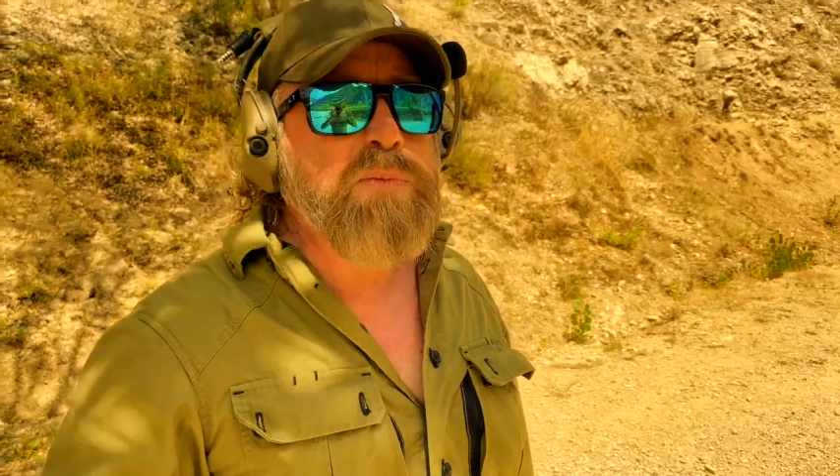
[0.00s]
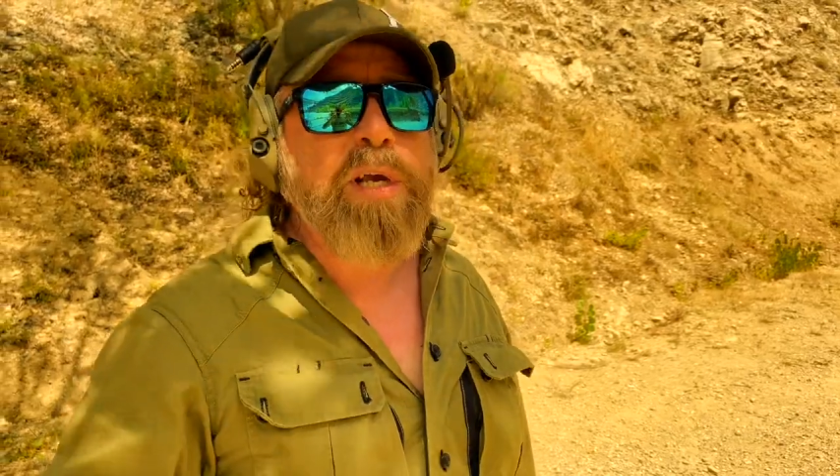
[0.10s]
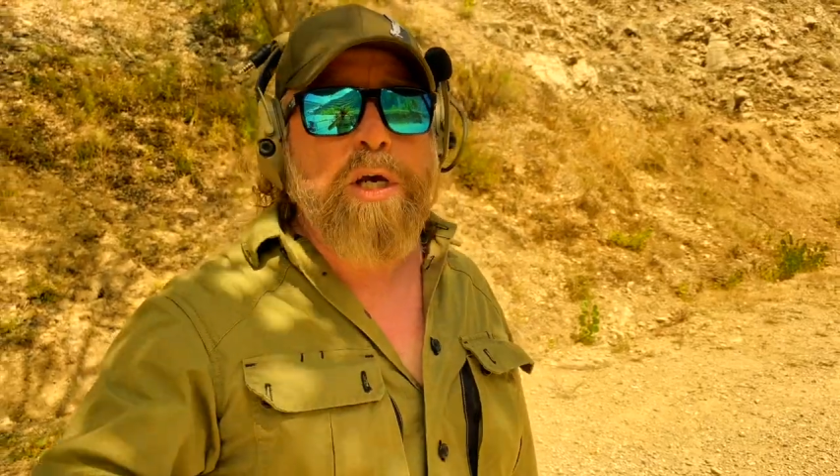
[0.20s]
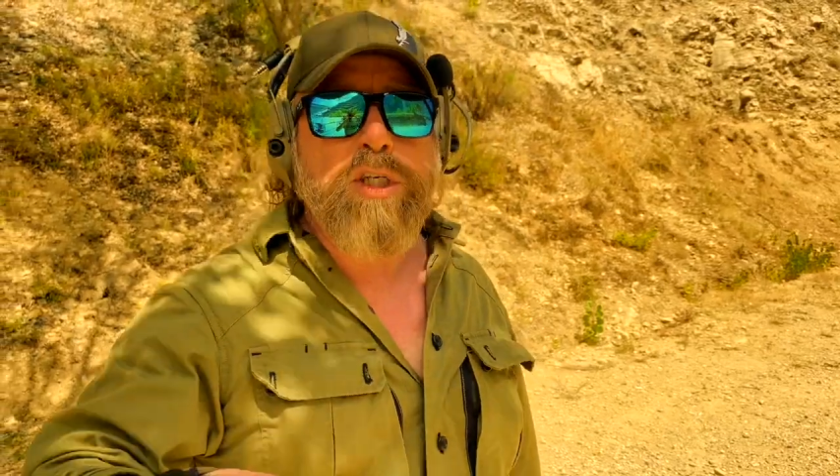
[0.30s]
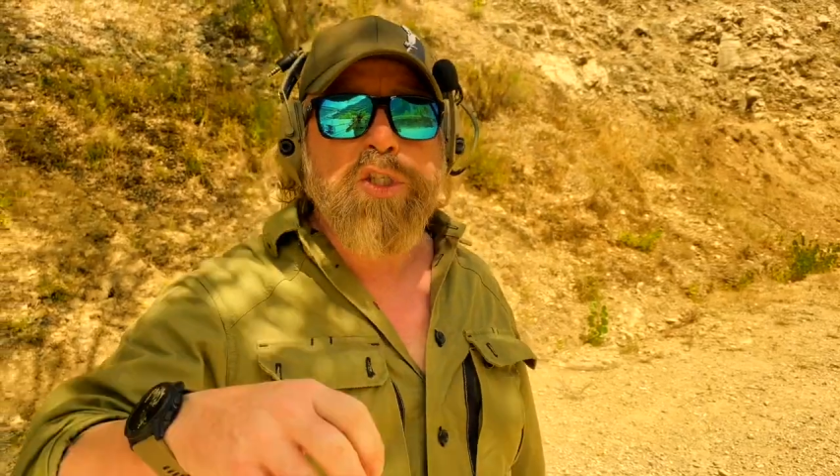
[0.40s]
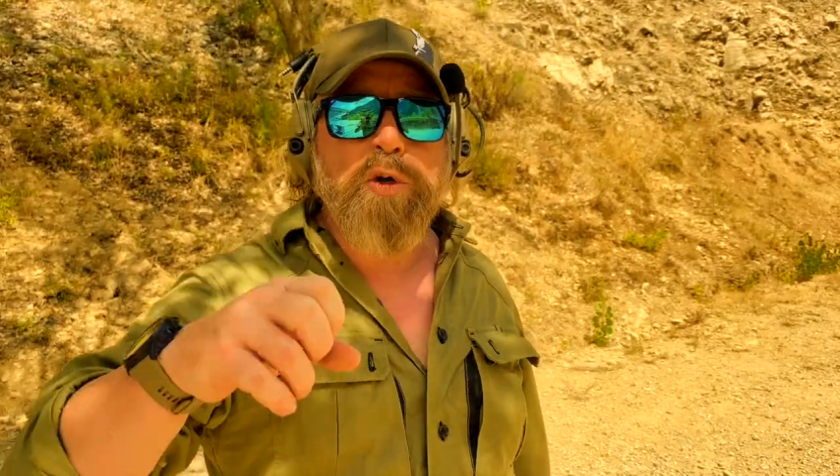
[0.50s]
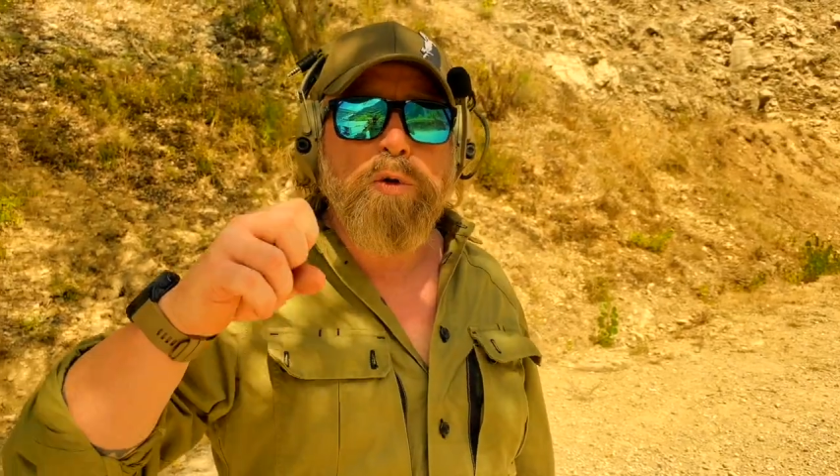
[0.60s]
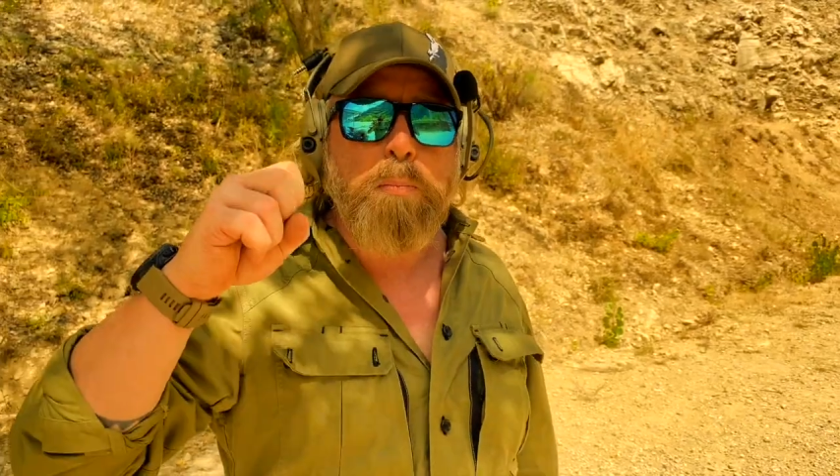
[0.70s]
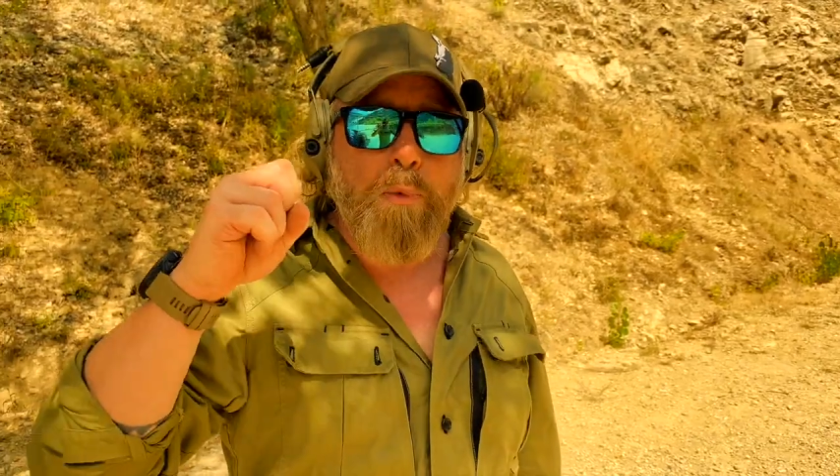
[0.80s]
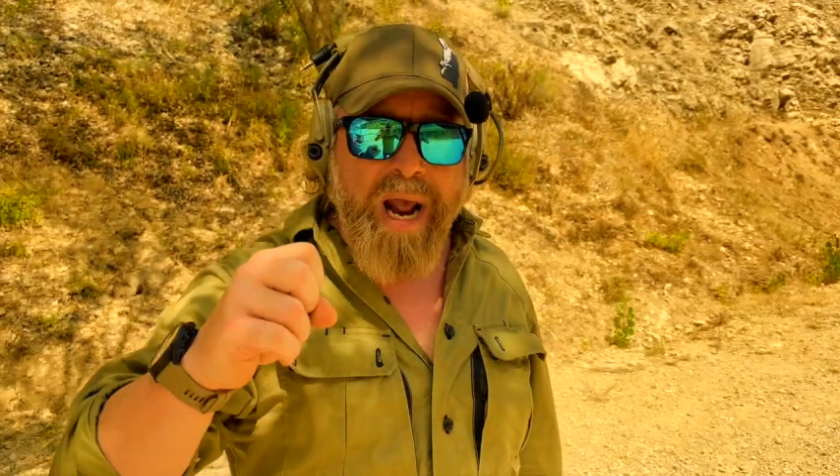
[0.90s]
because you
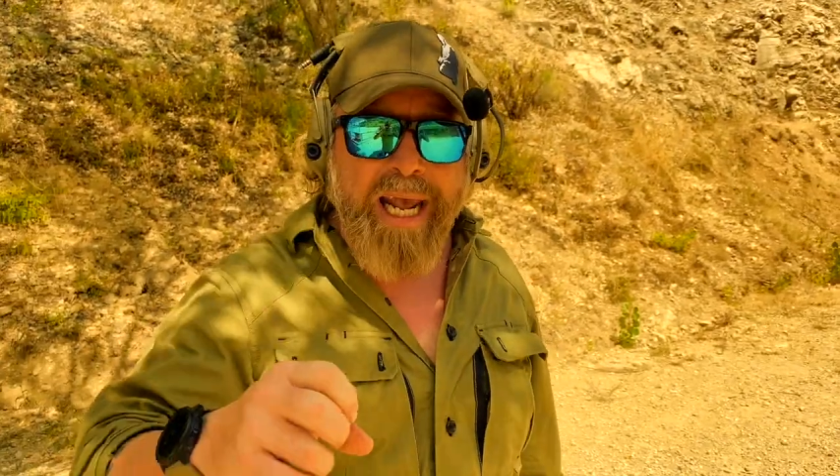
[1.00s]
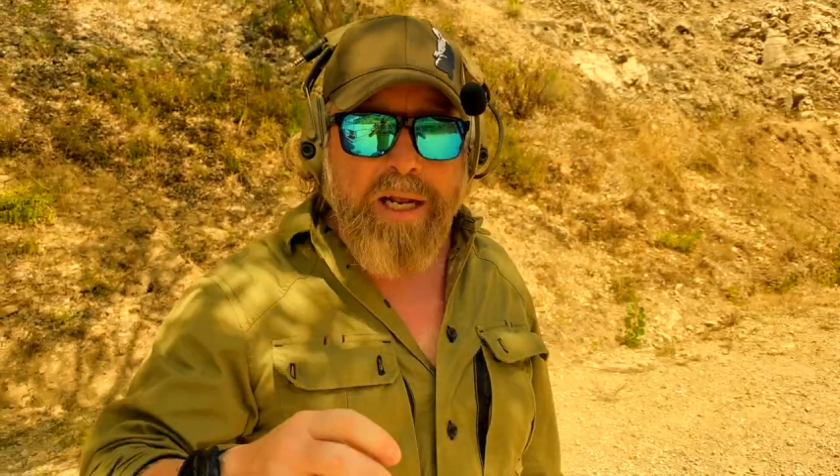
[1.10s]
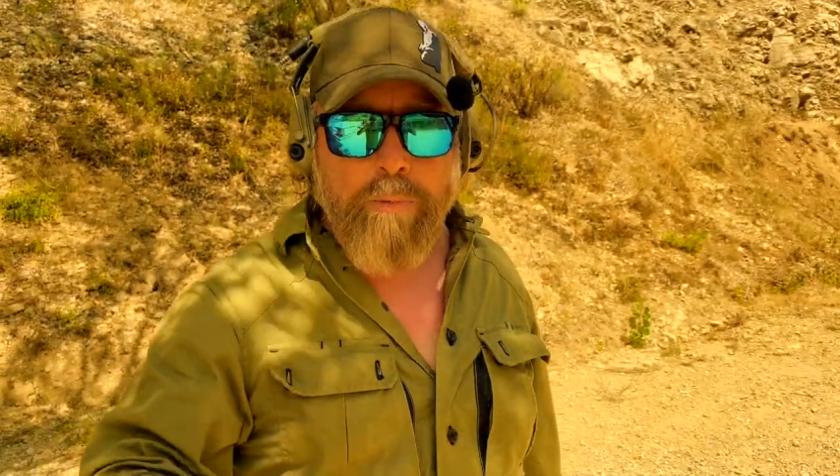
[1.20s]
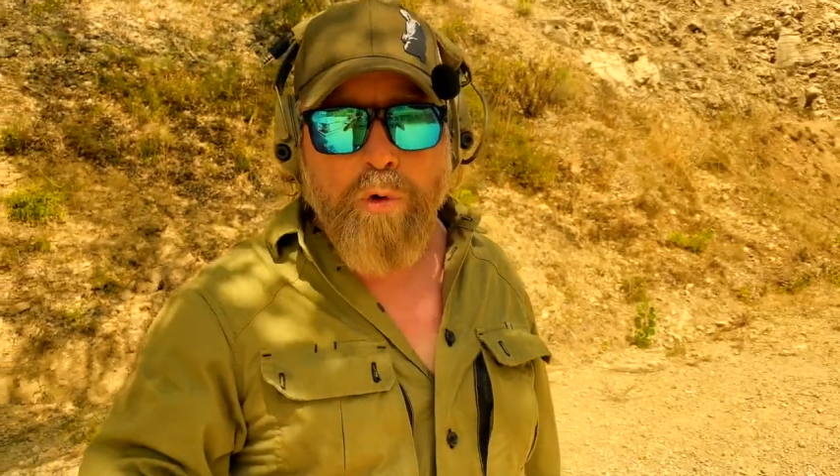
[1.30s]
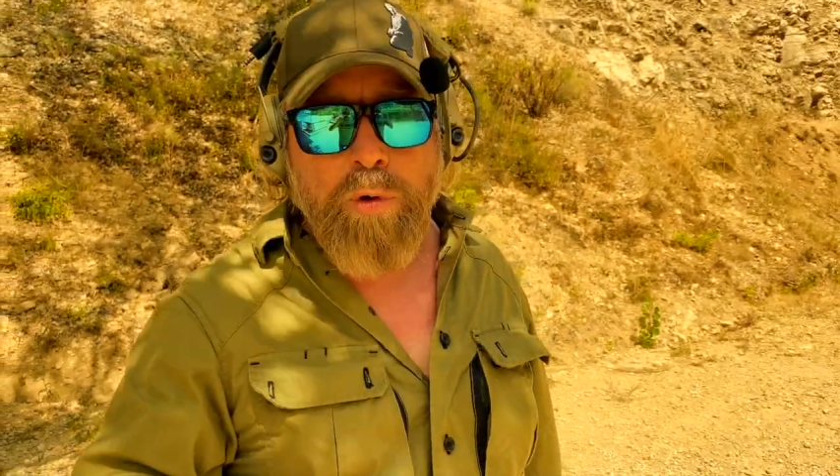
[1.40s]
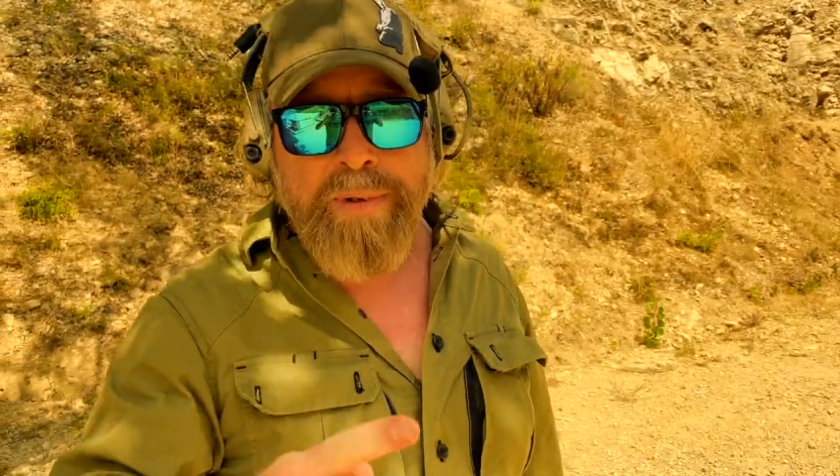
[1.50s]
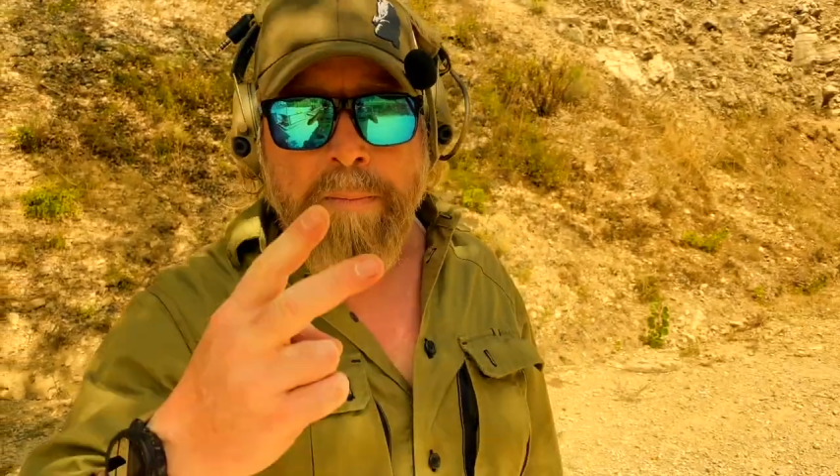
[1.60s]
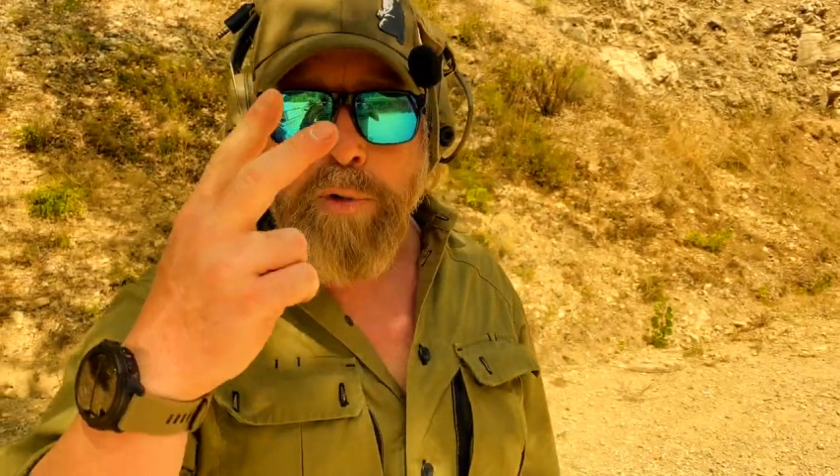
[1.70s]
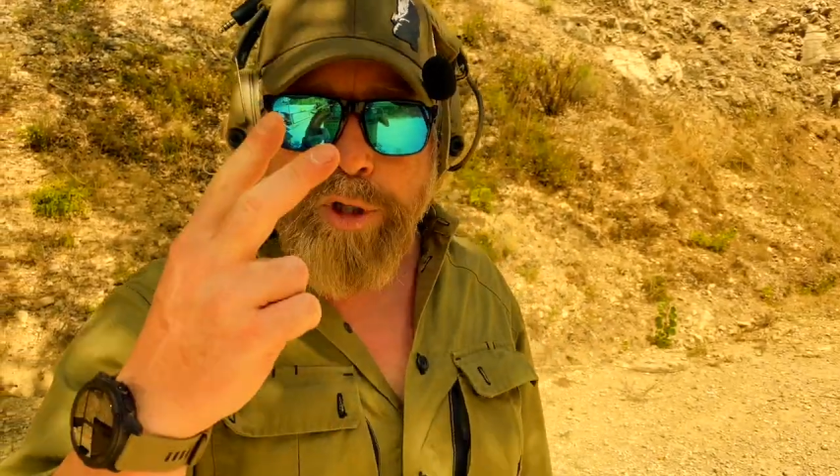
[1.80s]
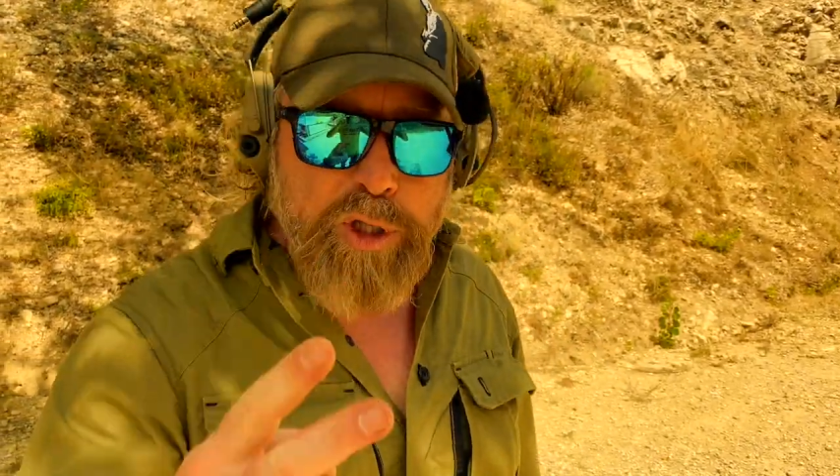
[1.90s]
break rule
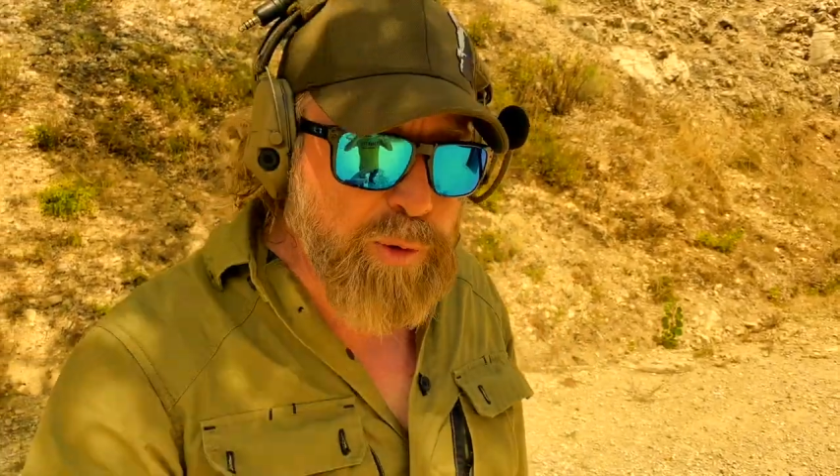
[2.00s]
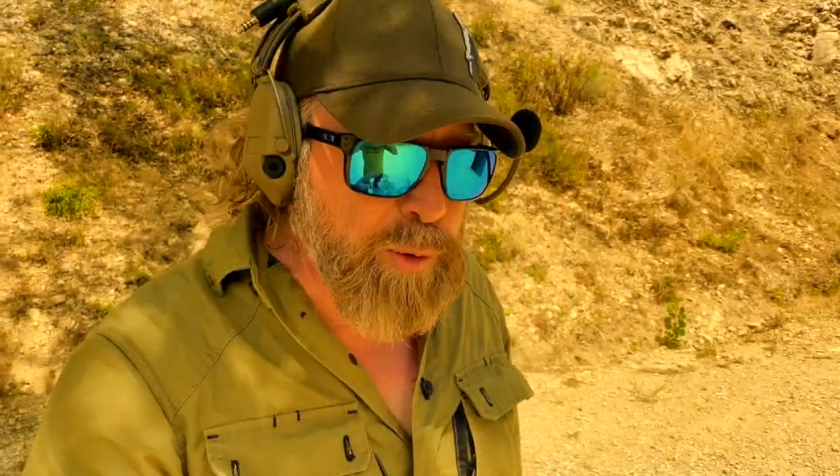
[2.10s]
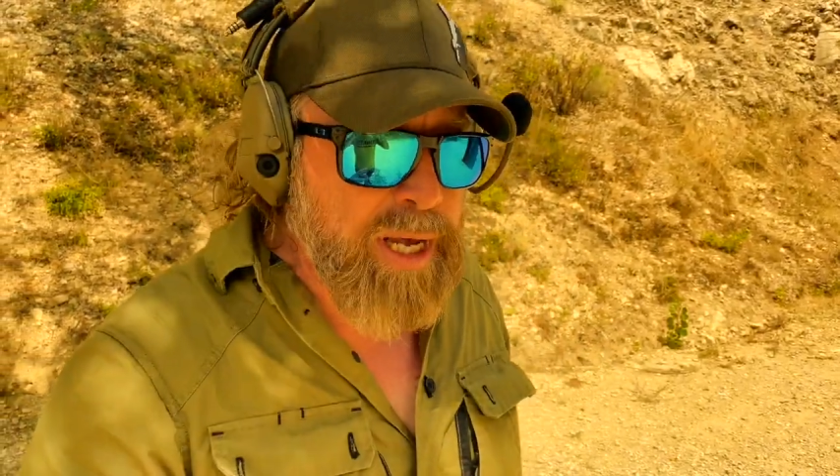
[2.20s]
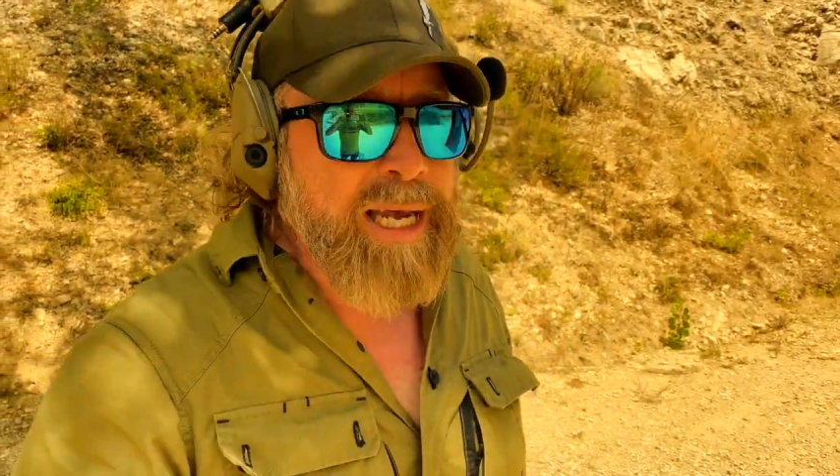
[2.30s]
number 2,